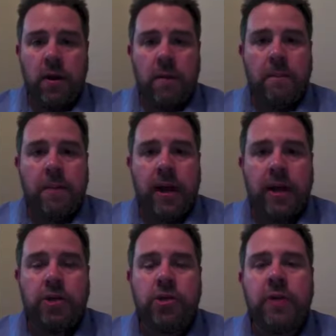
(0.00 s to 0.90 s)

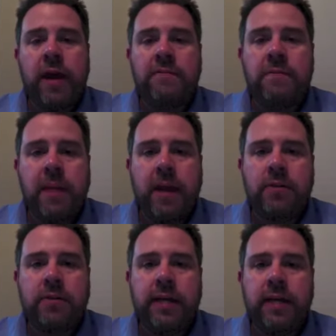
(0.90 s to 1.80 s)
but you don't have to
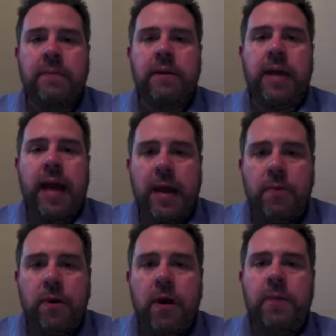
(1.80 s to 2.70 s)
manually type in
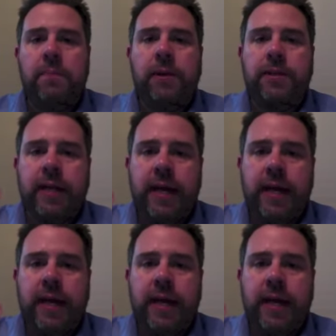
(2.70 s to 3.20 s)
A1 plus